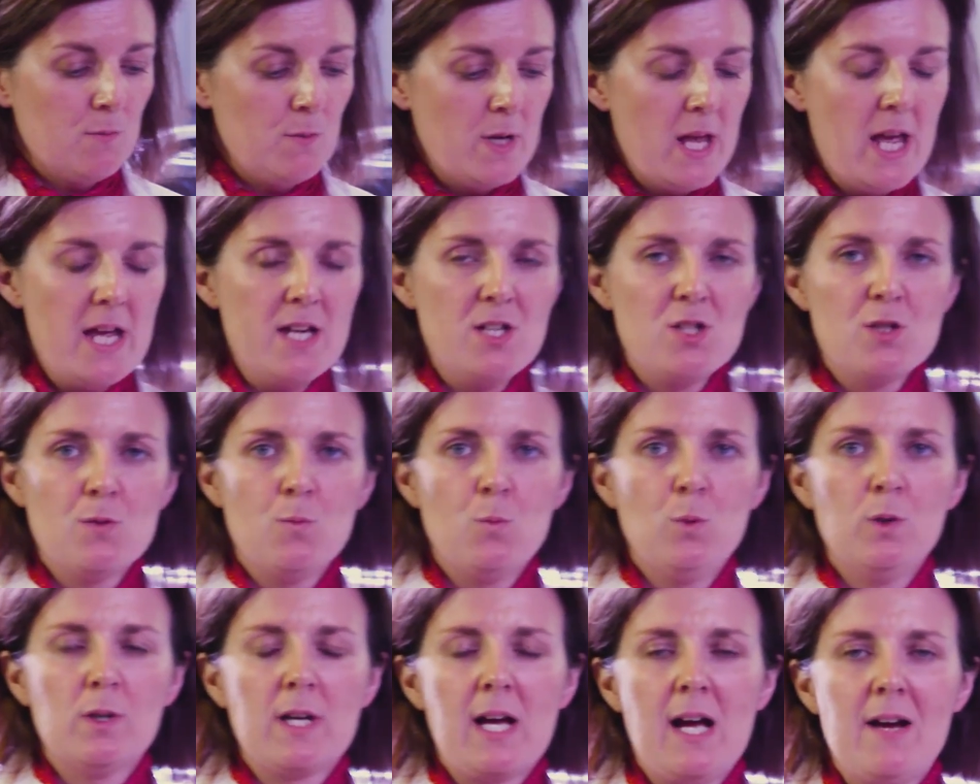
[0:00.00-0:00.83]
The
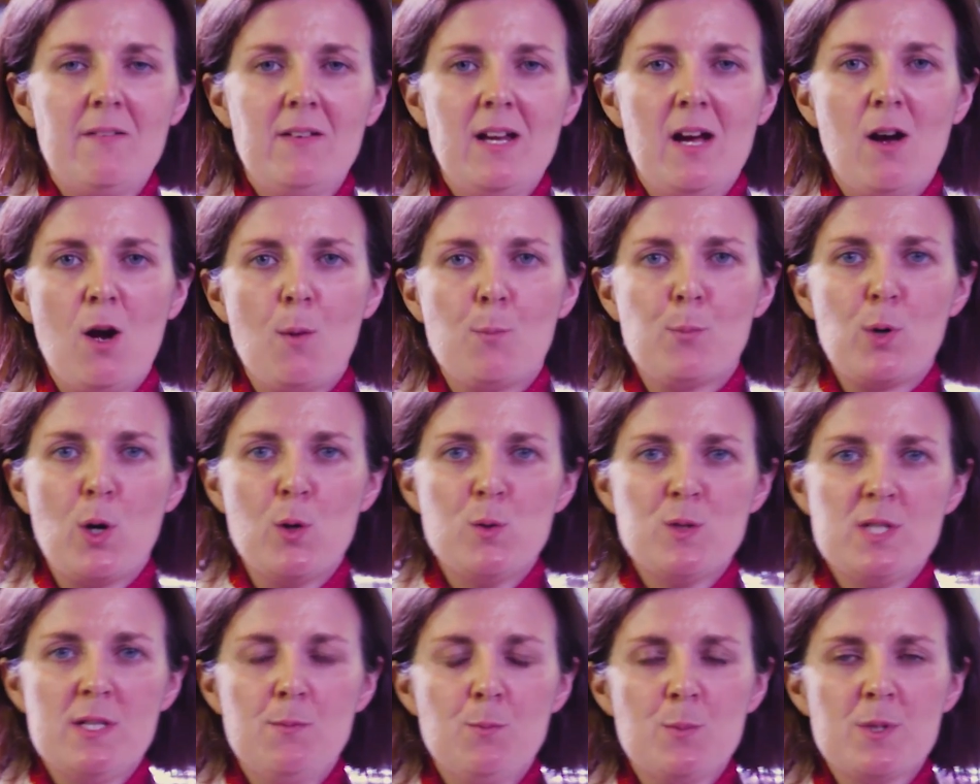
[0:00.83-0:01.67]
reagent will carry out a
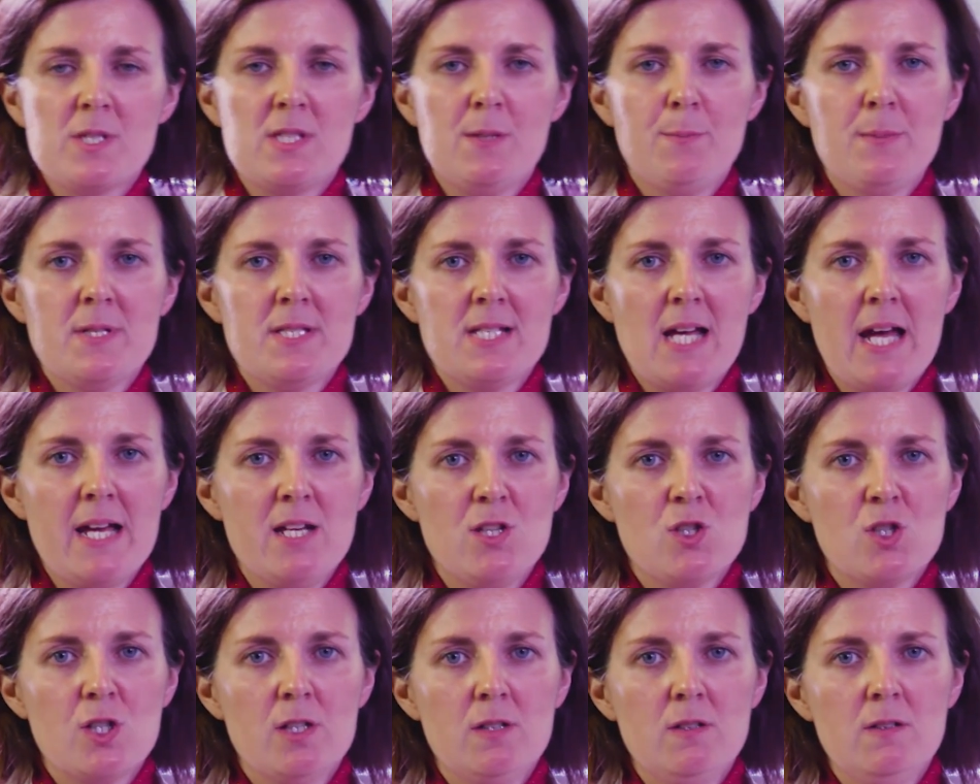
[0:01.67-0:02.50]
protein
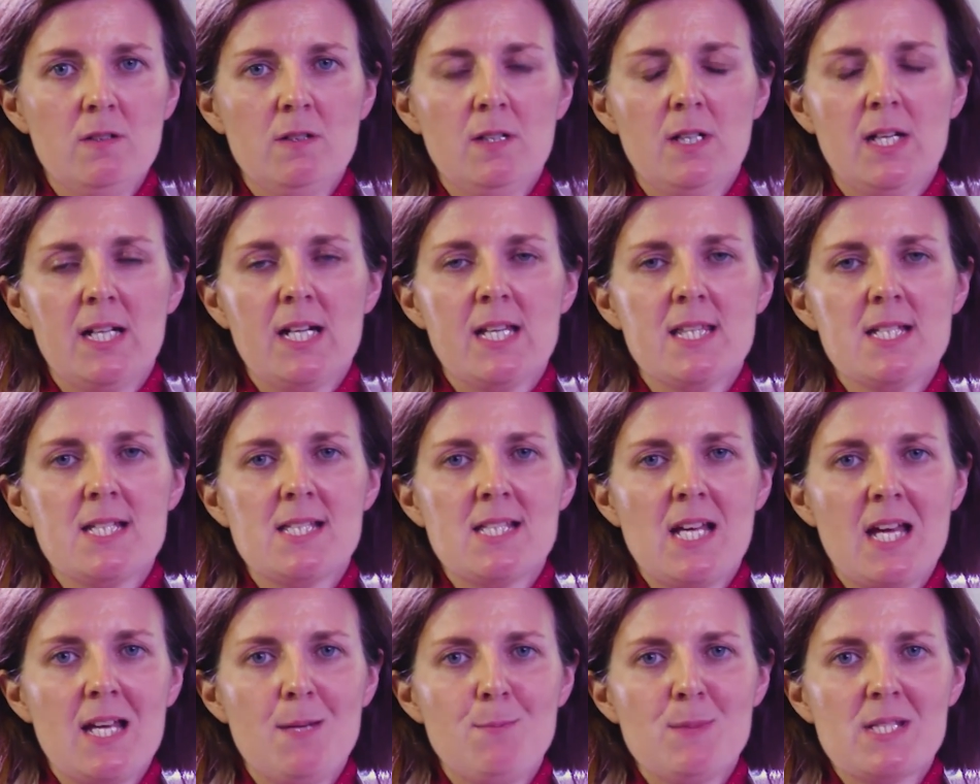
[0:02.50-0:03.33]
precipitation and at the
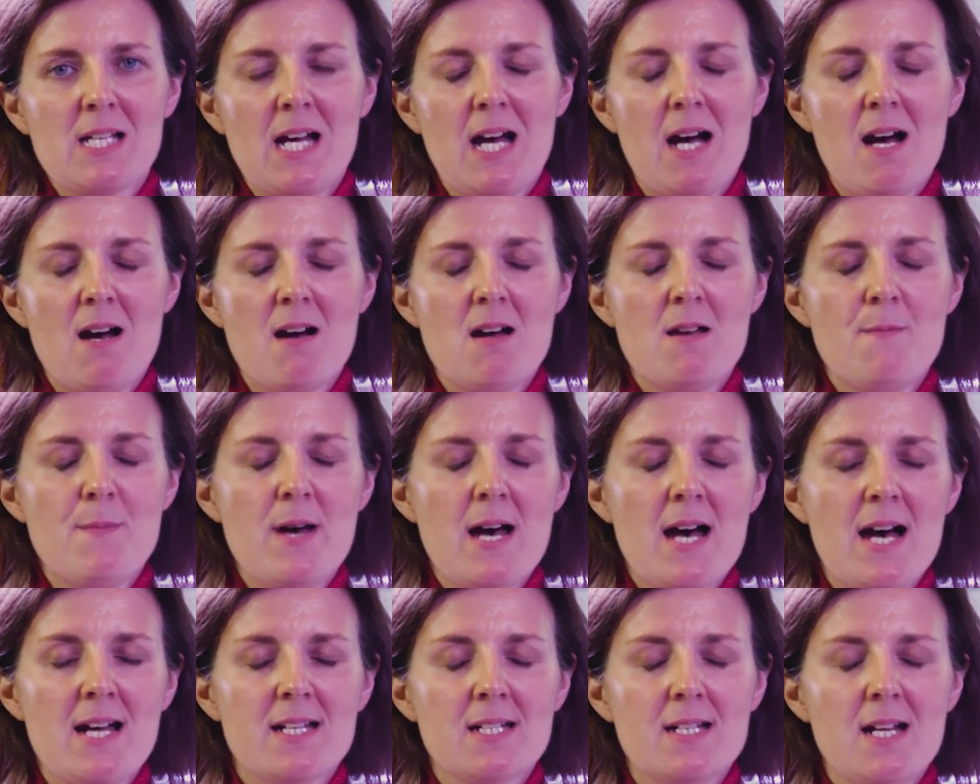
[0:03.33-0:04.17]
same time
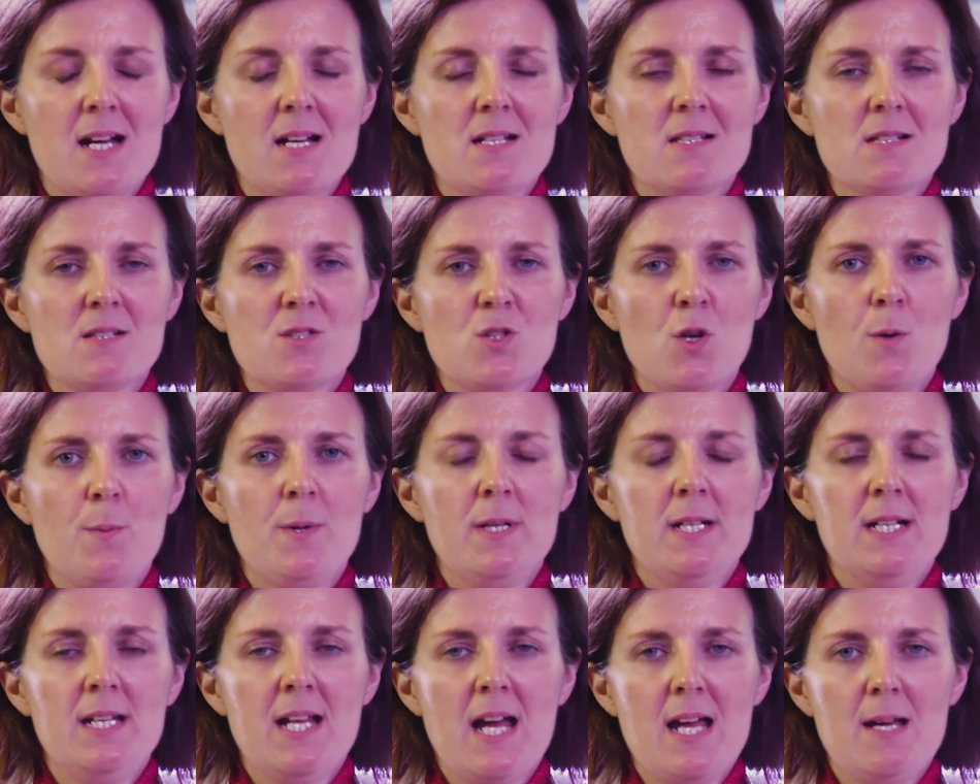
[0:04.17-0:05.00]
add an
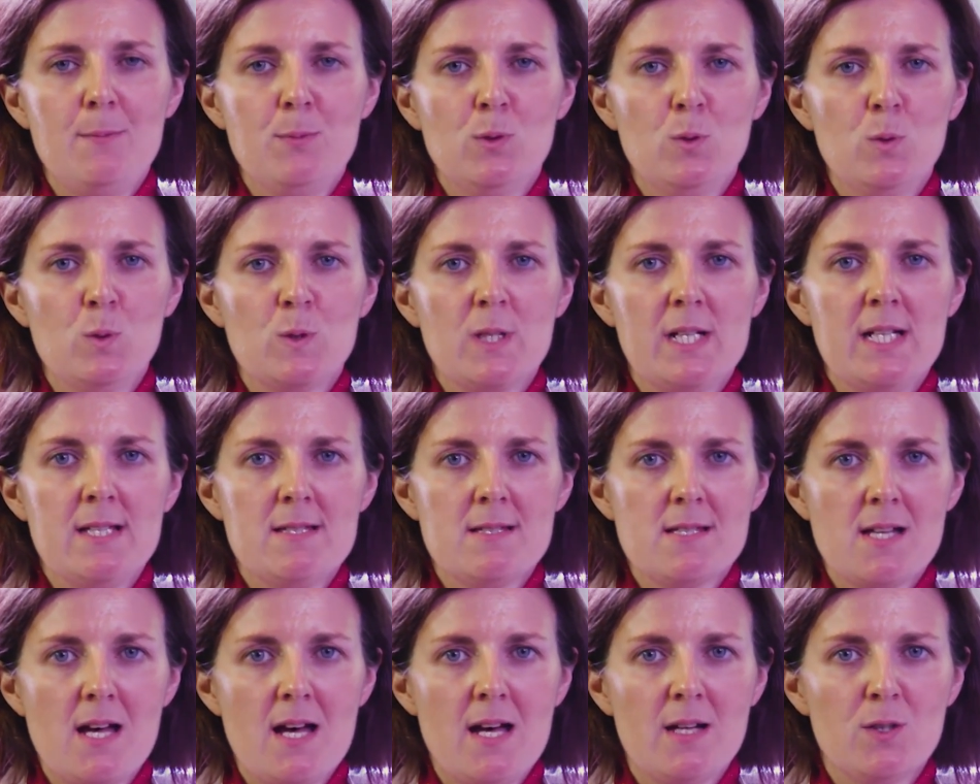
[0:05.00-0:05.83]
isotopically labeled
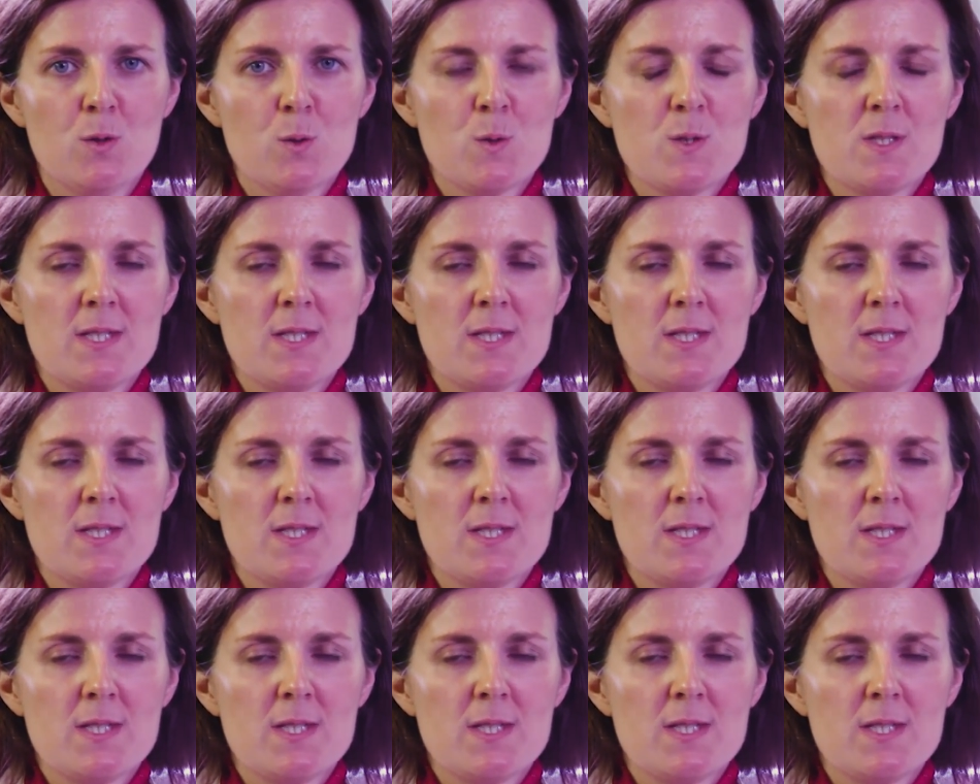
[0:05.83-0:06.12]
internal